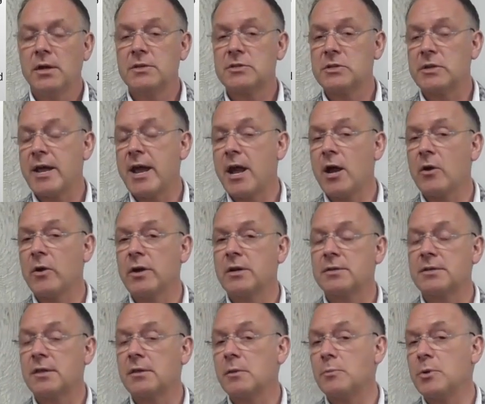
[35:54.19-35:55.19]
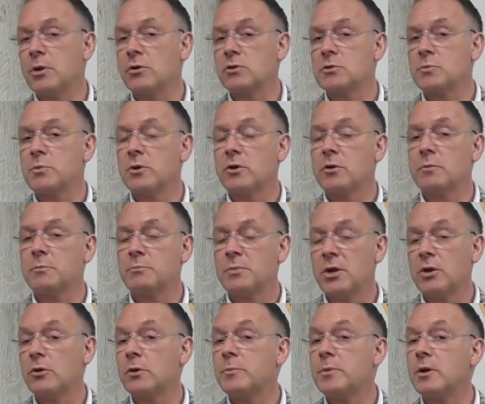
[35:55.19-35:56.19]
It's inherent that the peer
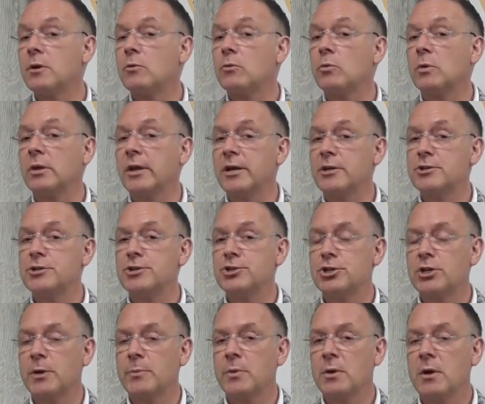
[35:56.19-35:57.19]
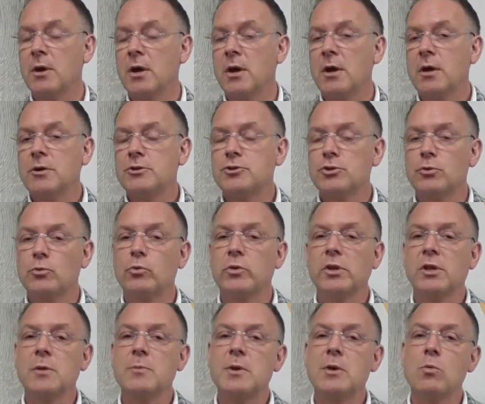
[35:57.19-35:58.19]
to peer relationship should
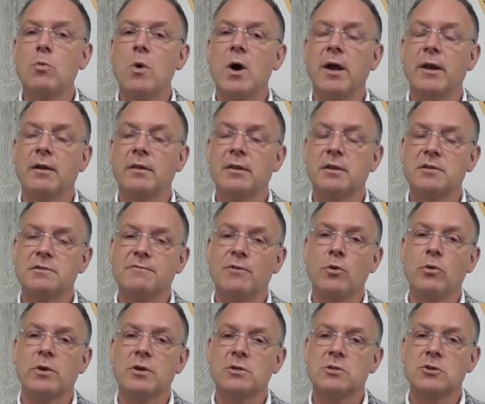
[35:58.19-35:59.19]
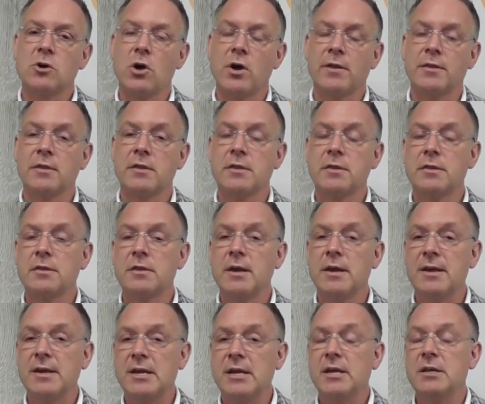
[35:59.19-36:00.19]
really be one that is focused on
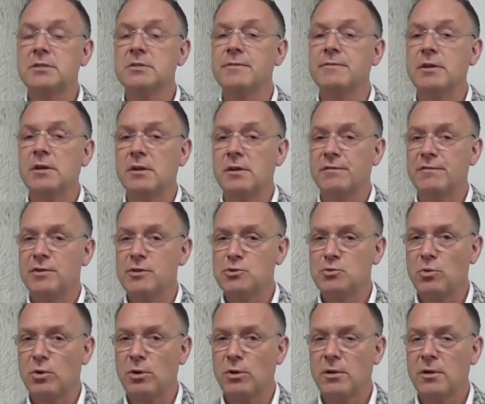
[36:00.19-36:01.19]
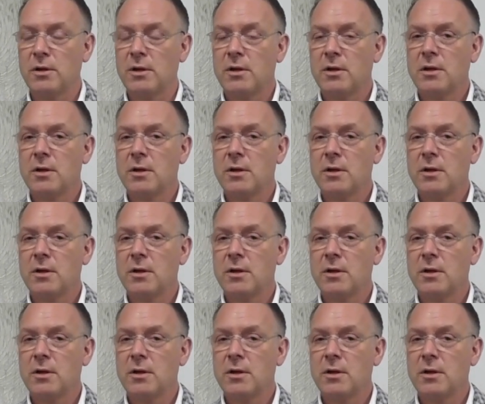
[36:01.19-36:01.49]
the needs of the individual